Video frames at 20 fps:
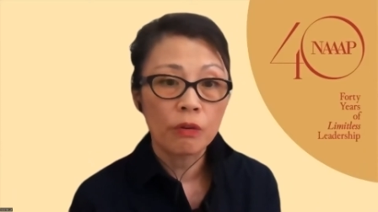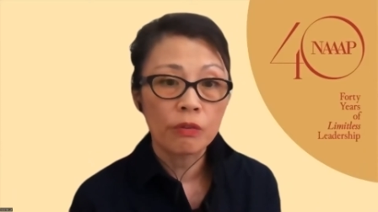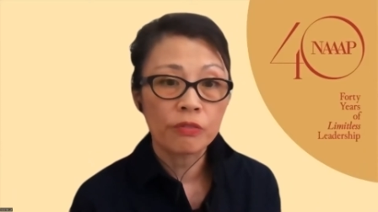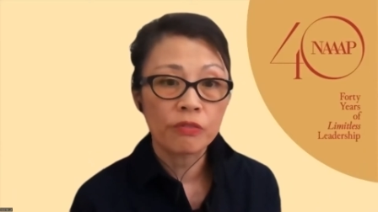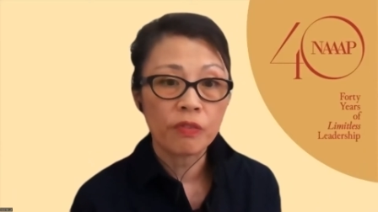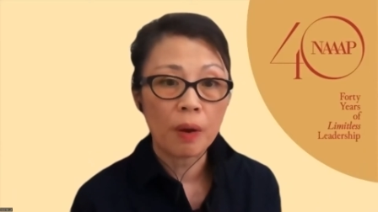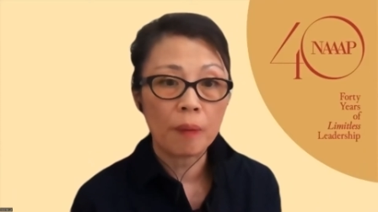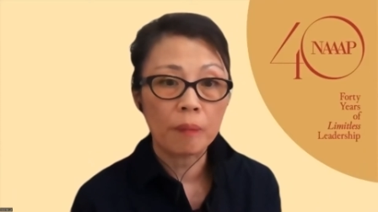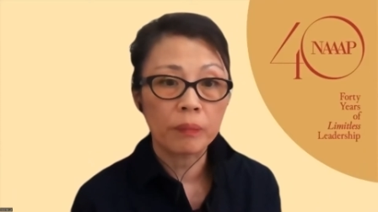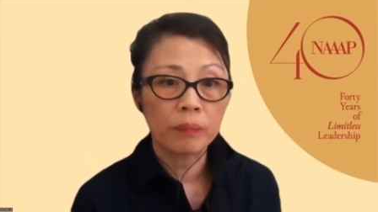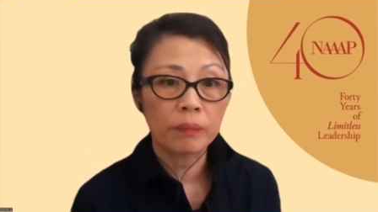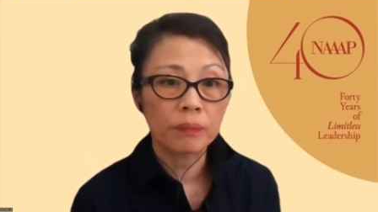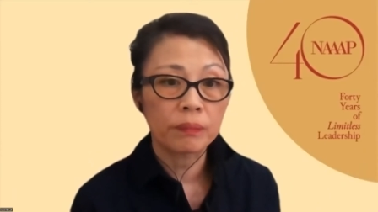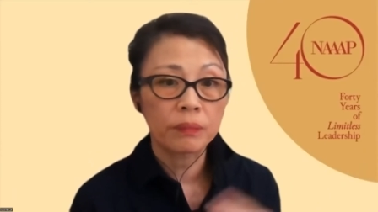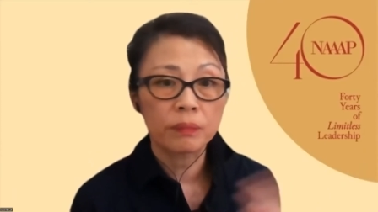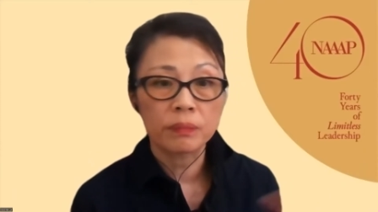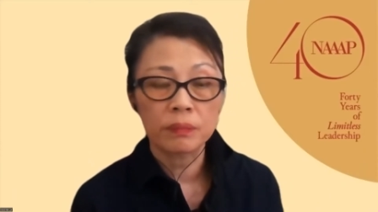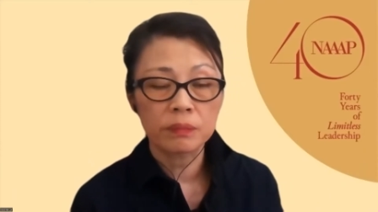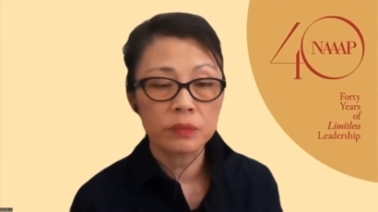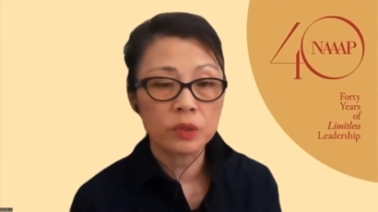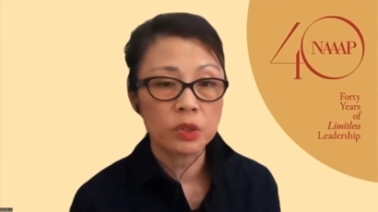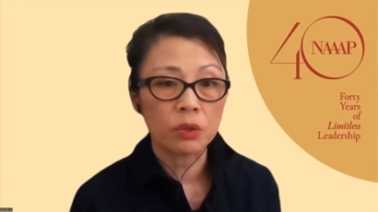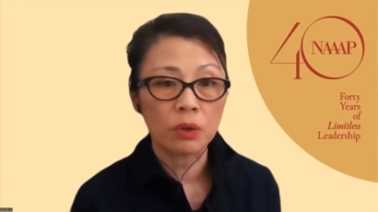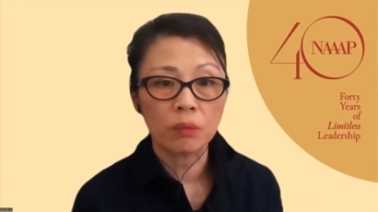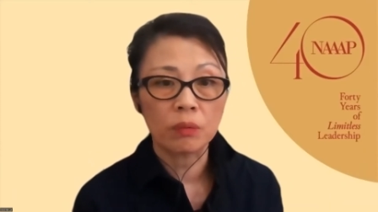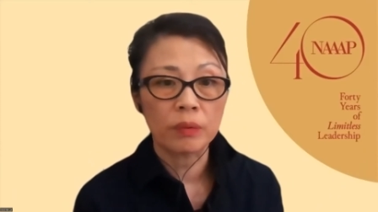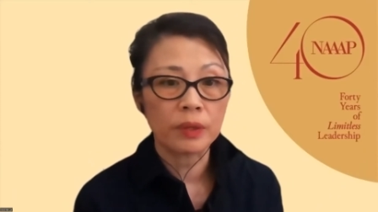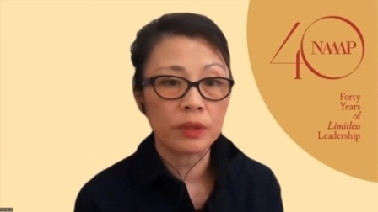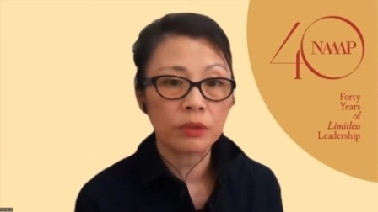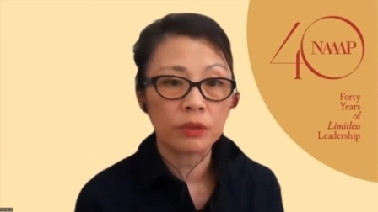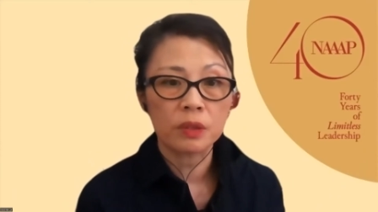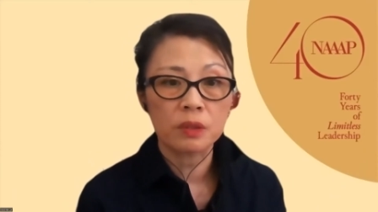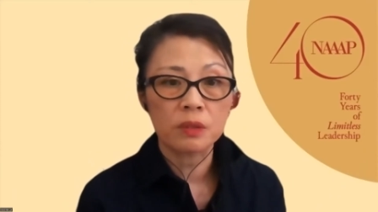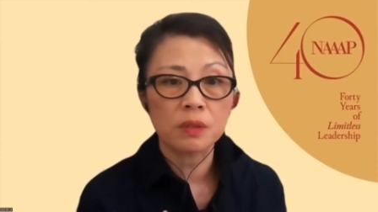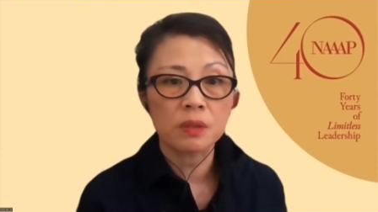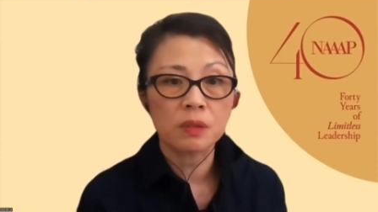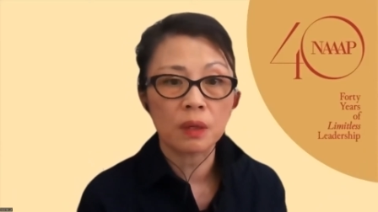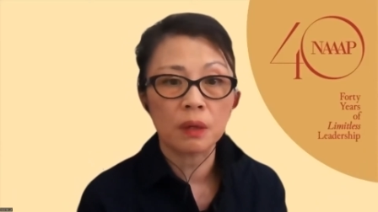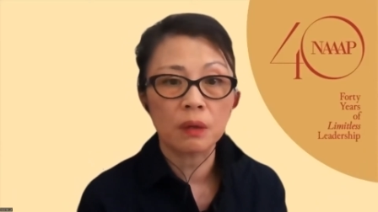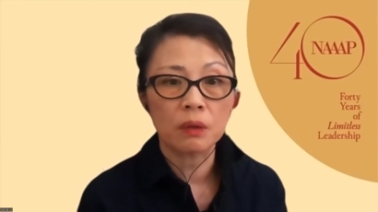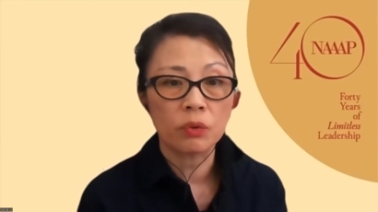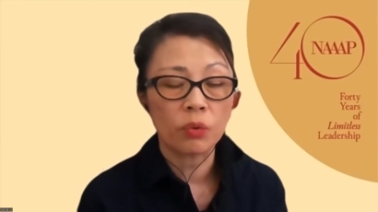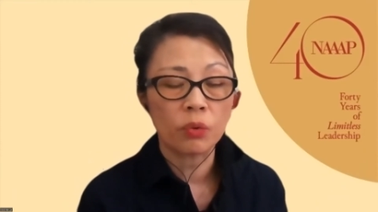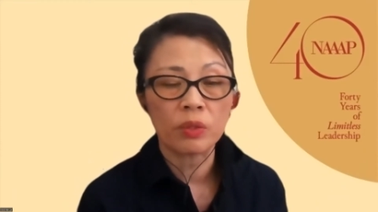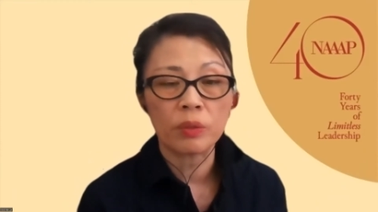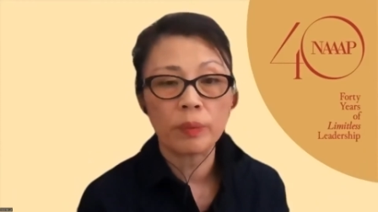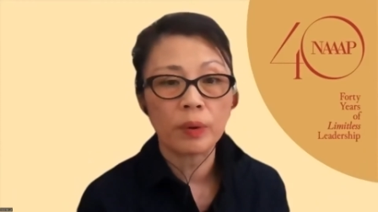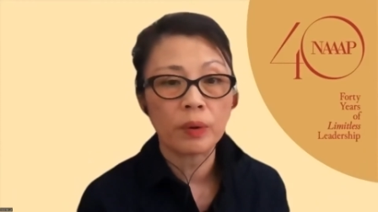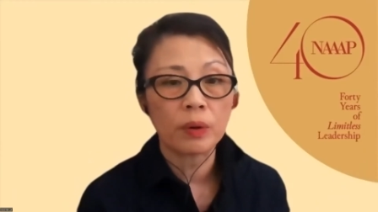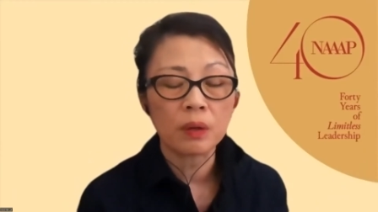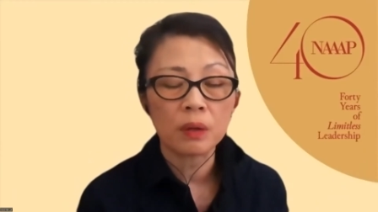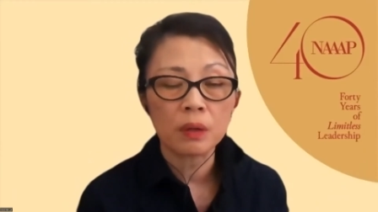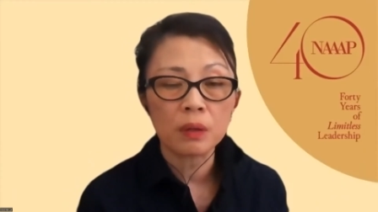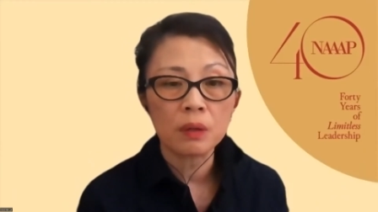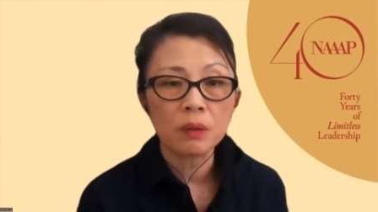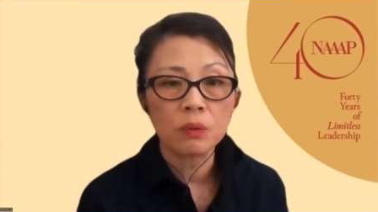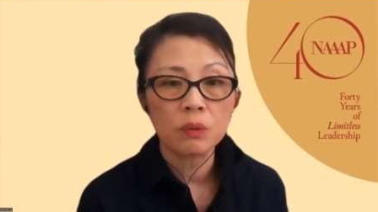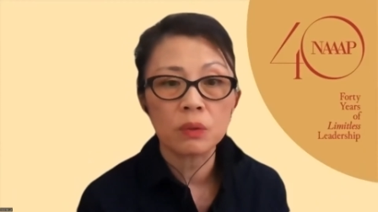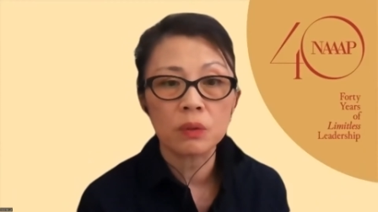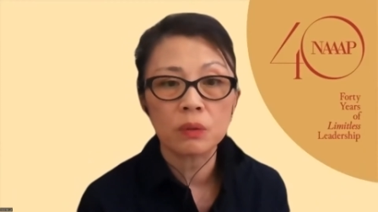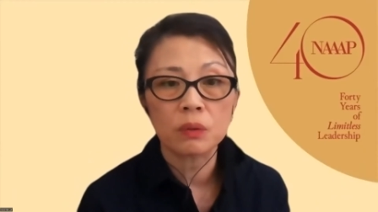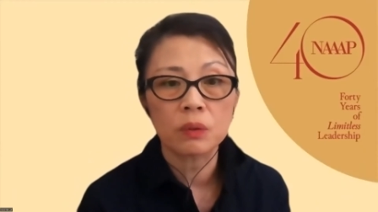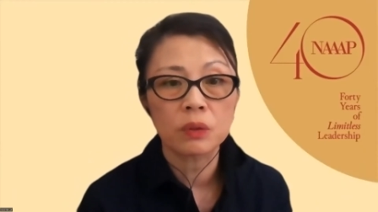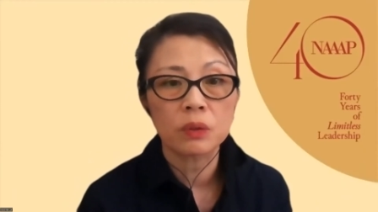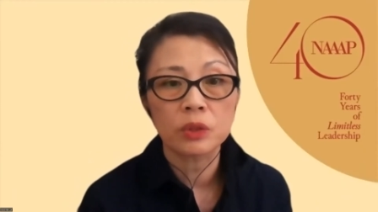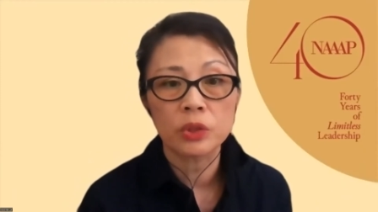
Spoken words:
from, whether it's North America or